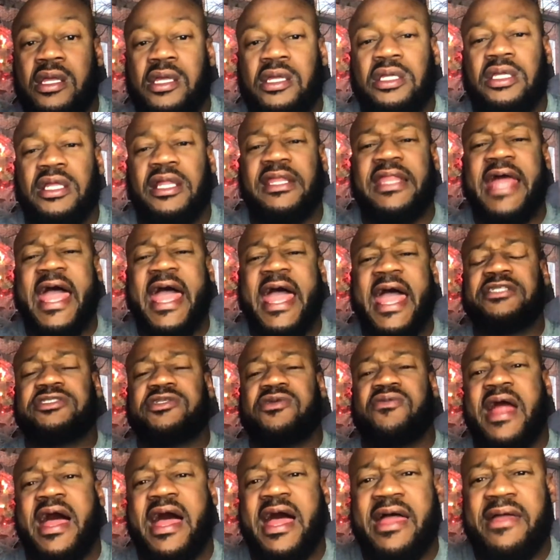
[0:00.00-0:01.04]
Atlanta's
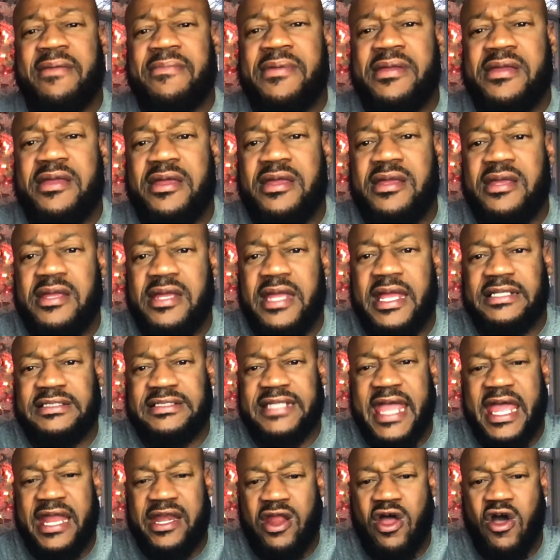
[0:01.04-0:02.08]
crime has
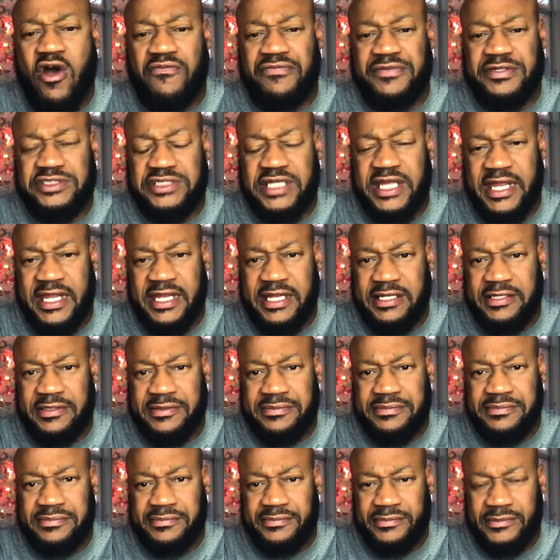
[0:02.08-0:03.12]
gotten off the
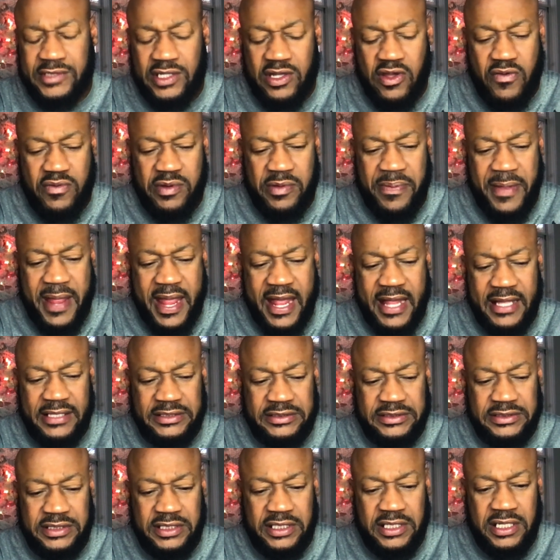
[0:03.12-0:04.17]
chain over the
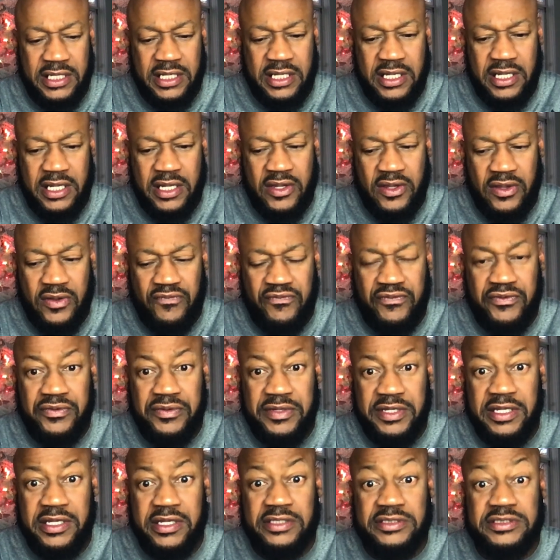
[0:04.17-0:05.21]
past few
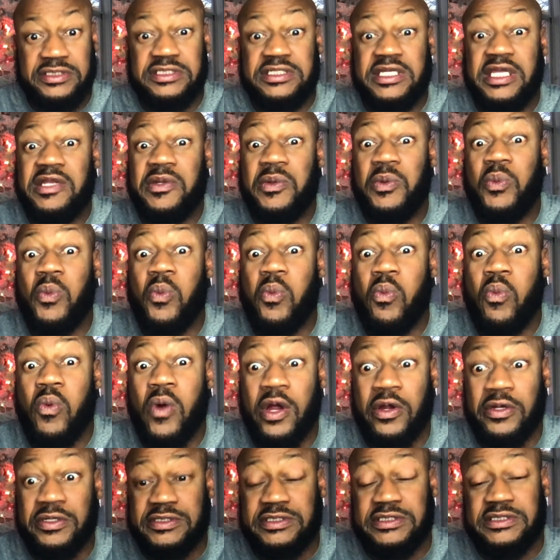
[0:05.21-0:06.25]
years. It's getting
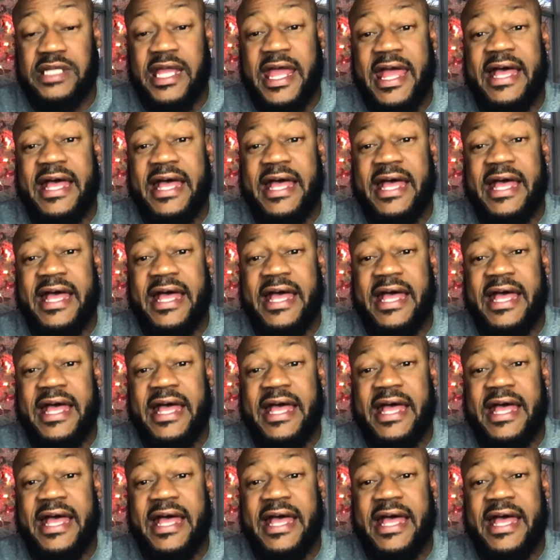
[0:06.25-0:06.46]
worse.